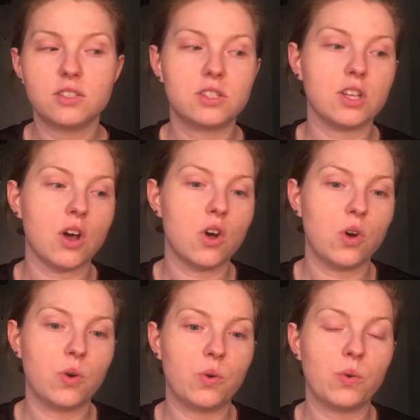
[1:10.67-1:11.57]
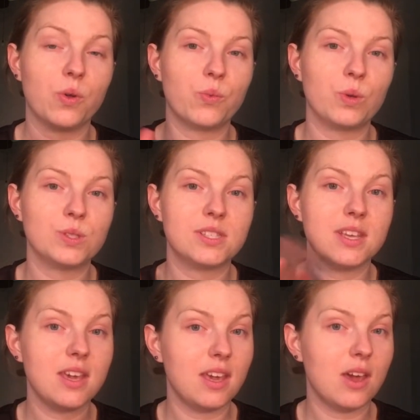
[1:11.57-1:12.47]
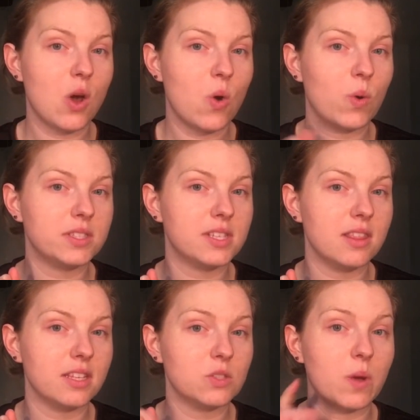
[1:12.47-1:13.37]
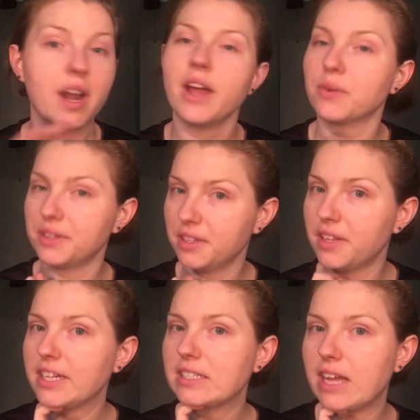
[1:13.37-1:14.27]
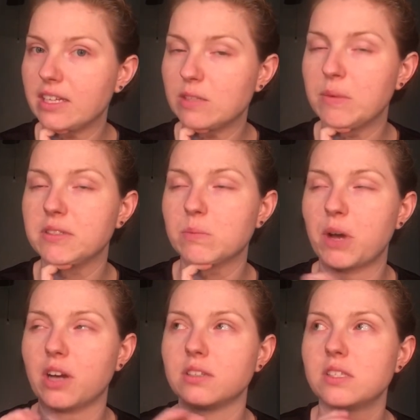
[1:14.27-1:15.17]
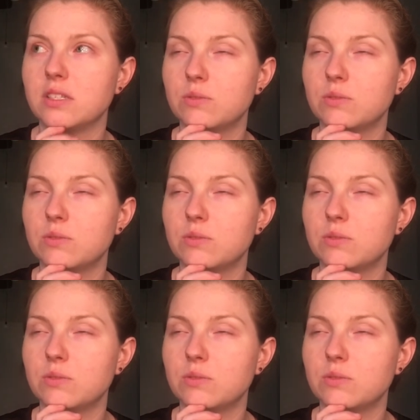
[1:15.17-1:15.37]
So we'll see what's in this one. I really liked last month's box.